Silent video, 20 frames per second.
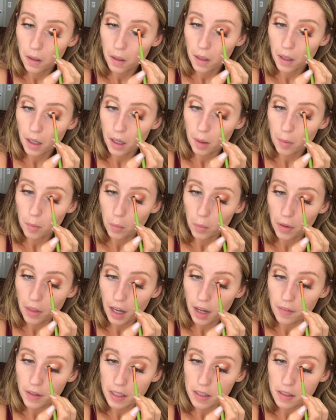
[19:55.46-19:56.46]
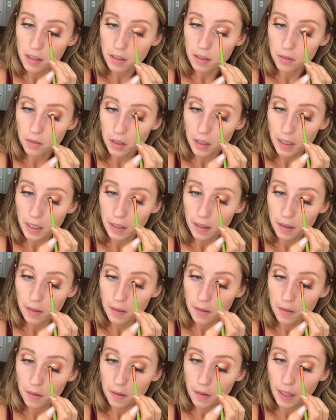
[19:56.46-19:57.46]
um, with having to really
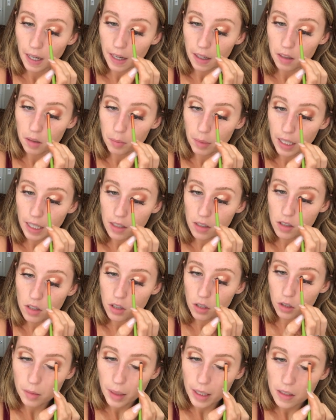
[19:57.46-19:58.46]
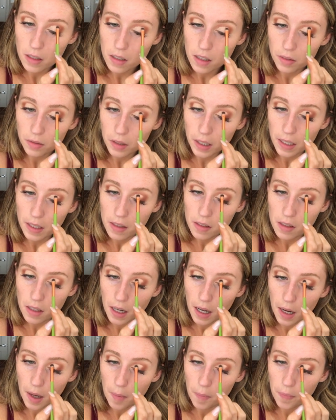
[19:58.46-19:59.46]
acclimate to, to different
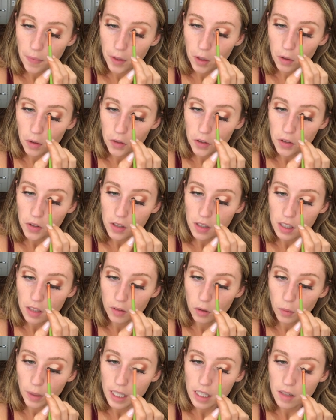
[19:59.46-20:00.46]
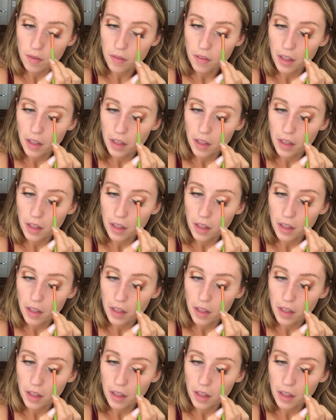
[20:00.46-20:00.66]
um, cultures and different ways of